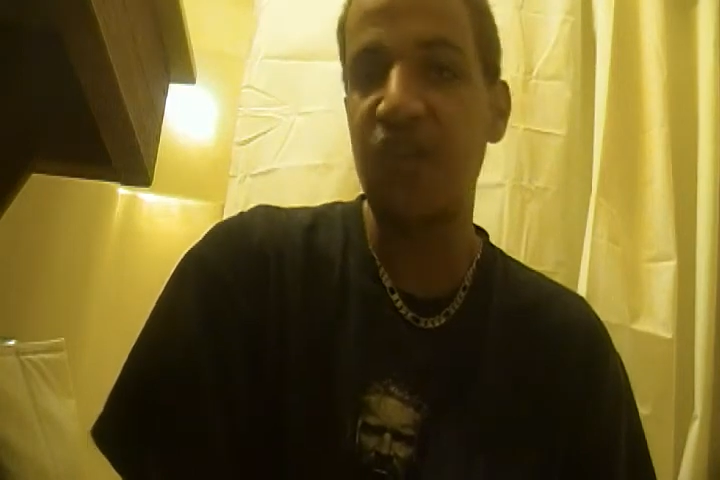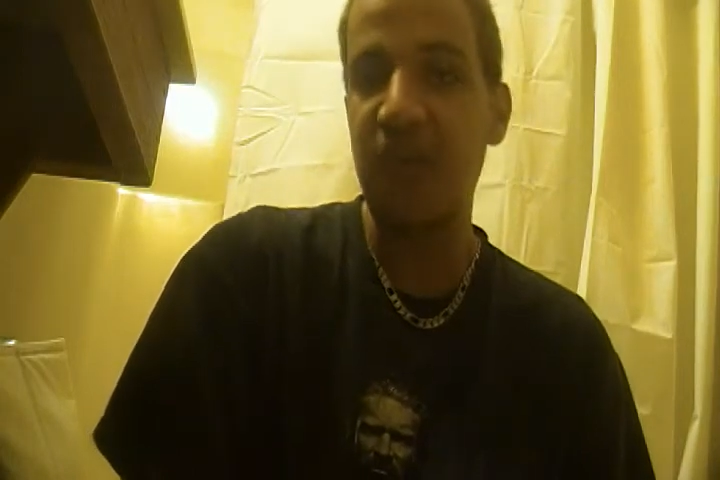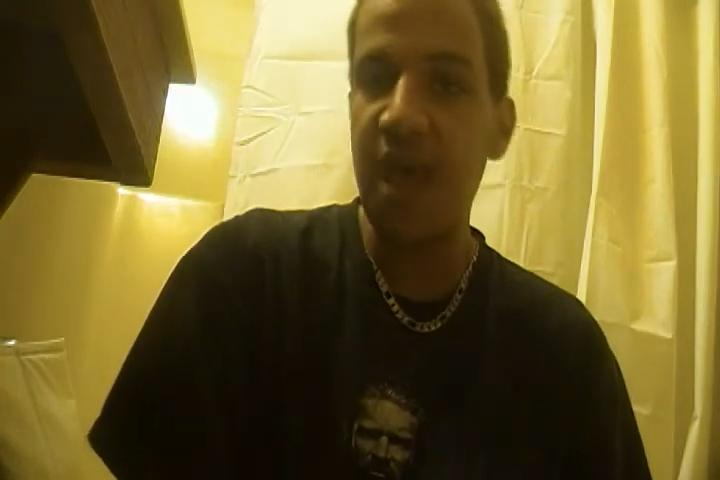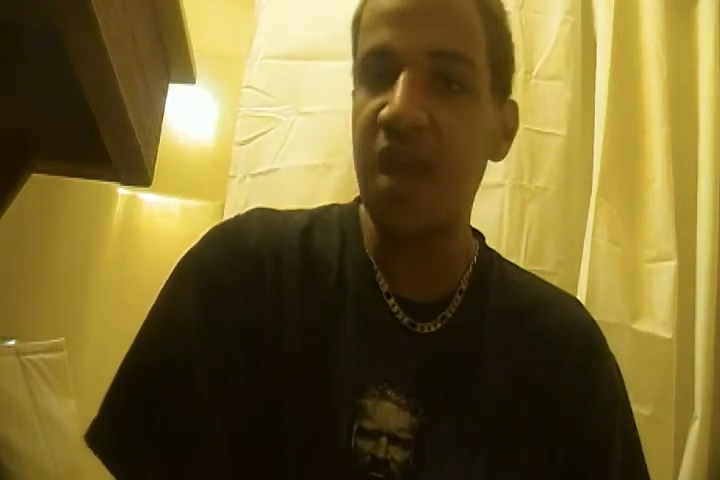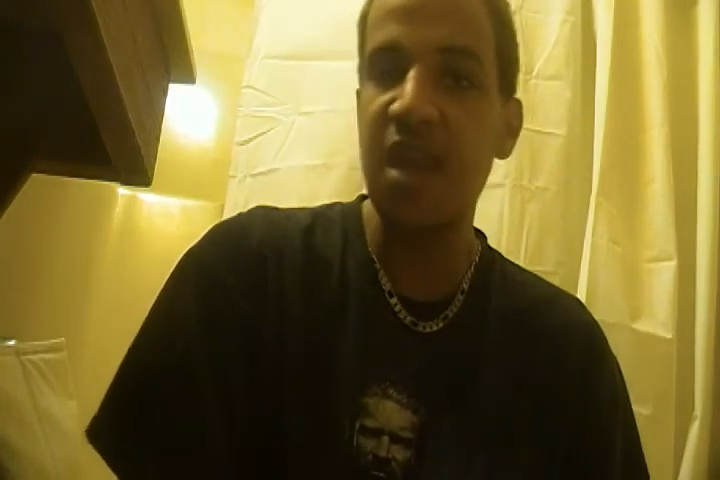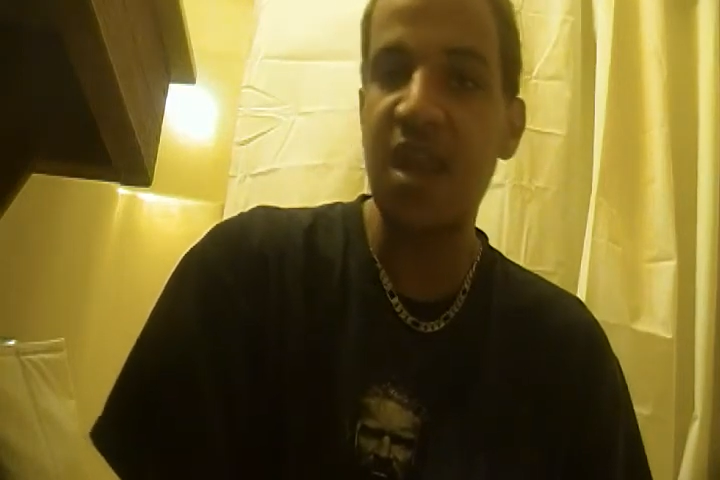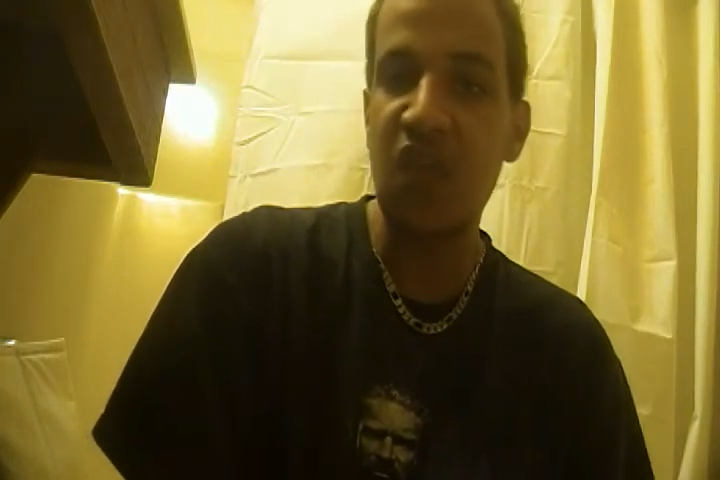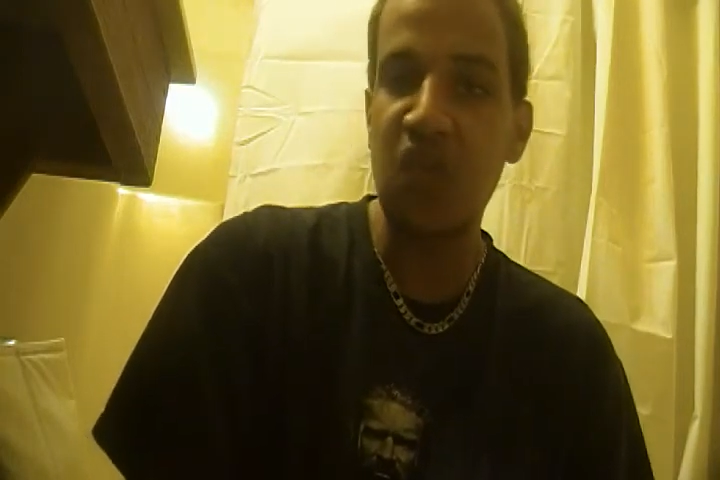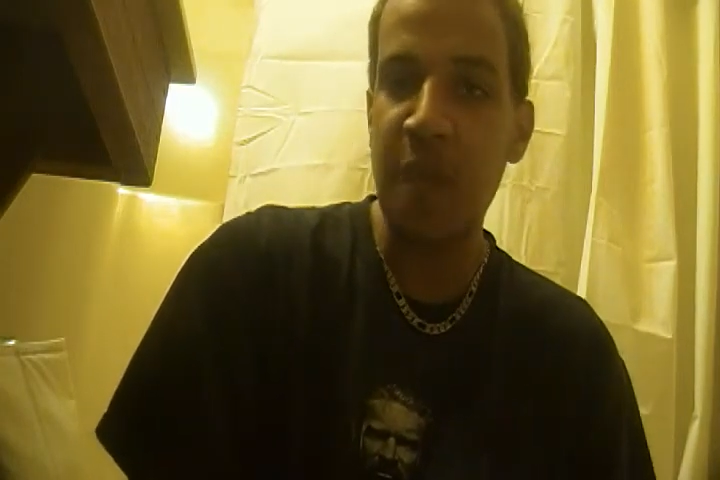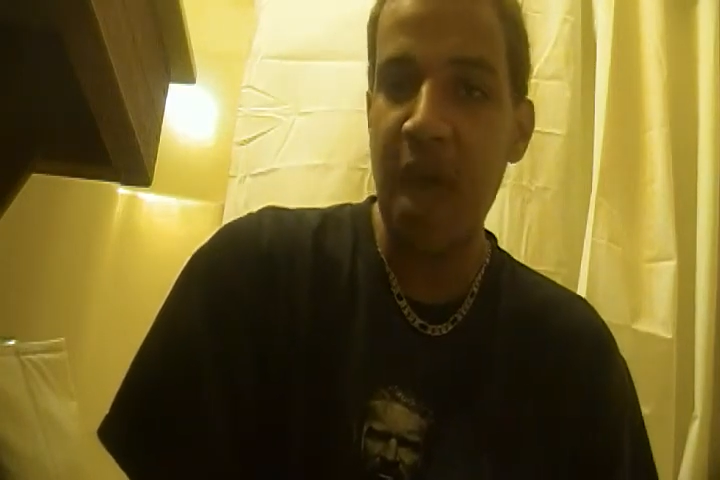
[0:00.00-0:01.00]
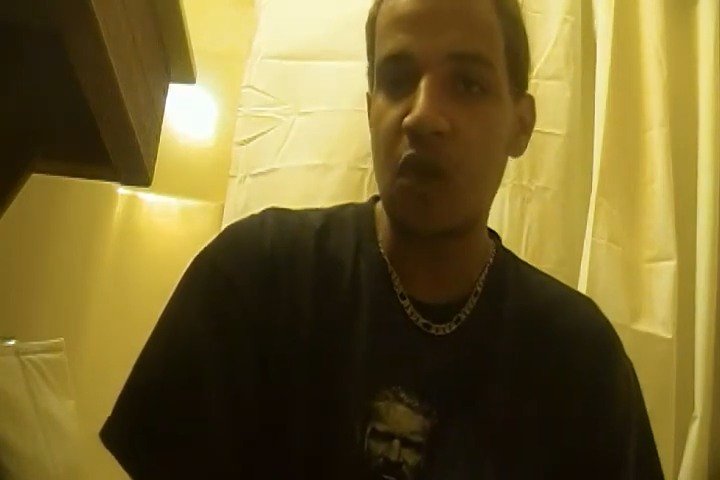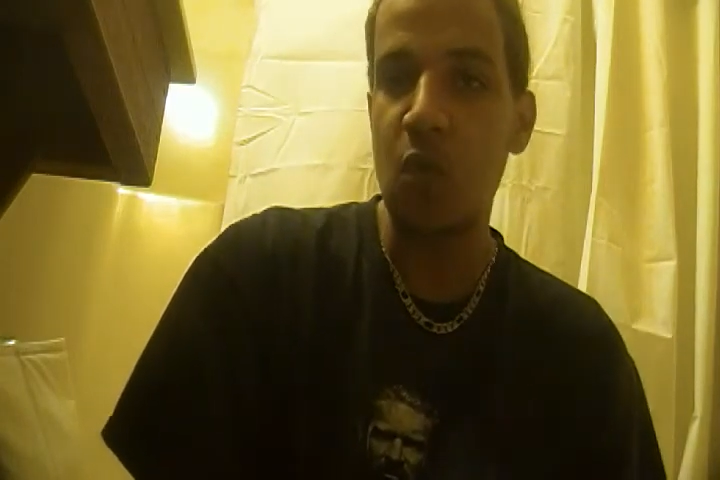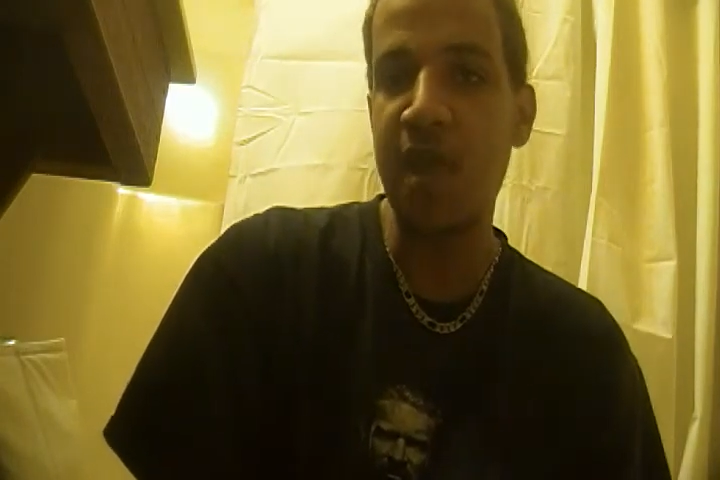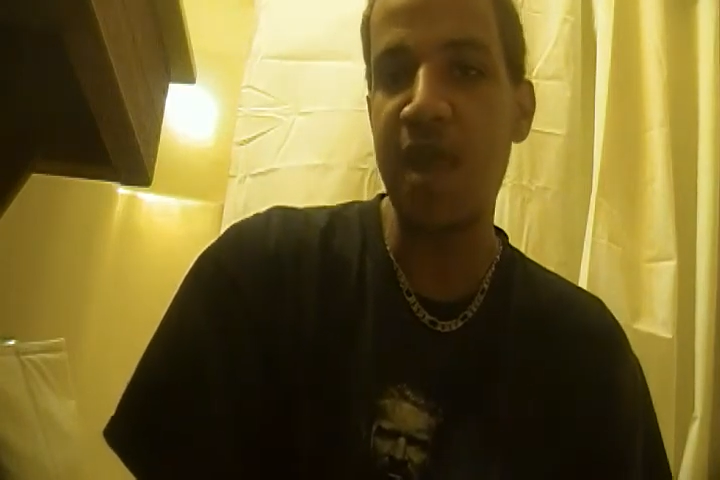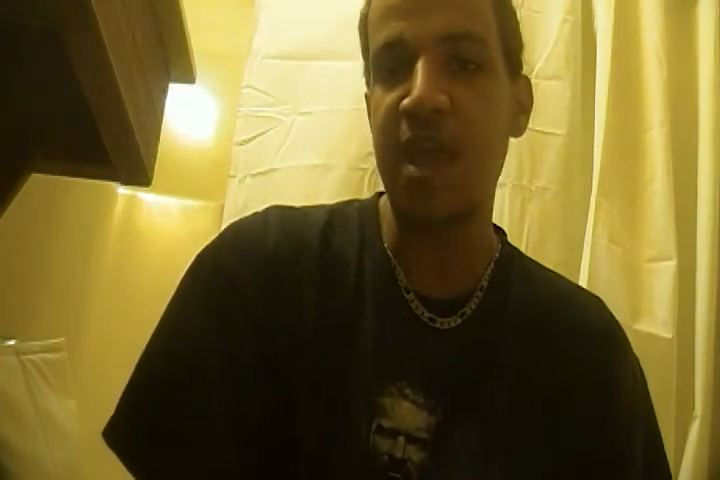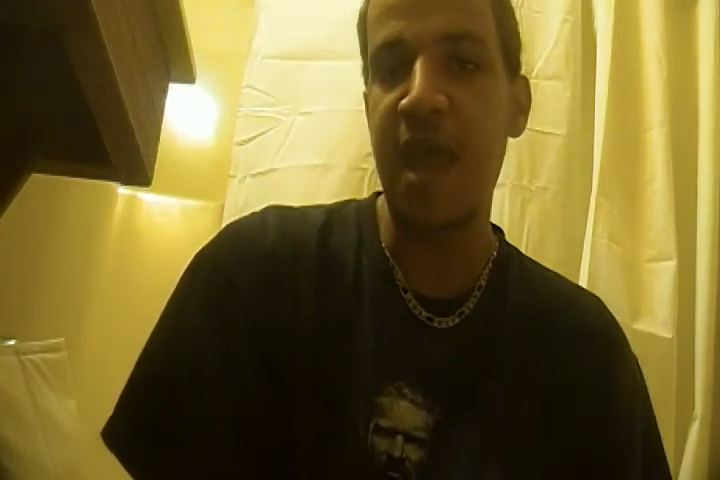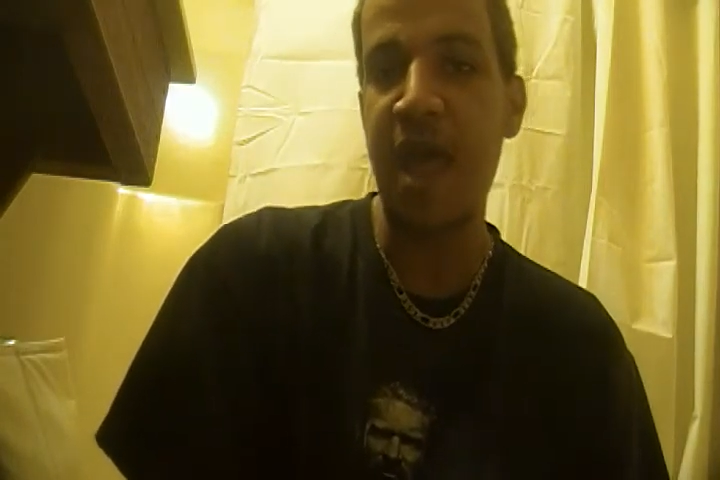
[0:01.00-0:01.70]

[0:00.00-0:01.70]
said, it is a battle week,